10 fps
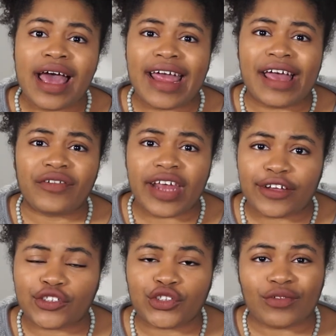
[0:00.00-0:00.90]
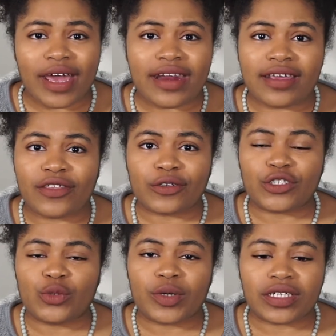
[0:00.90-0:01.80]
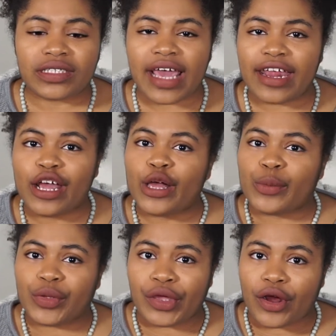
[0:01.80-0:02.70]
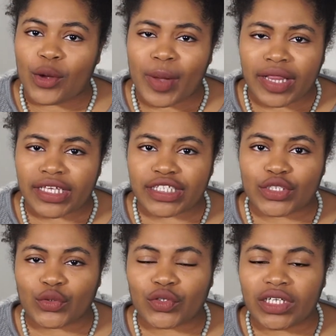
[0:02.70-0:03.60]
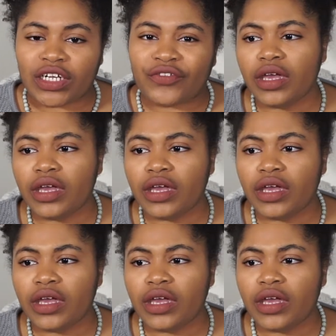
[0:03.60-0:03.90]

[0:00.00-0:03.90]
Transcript: I haven't actually read those 2 books yet, but they are on my list to read.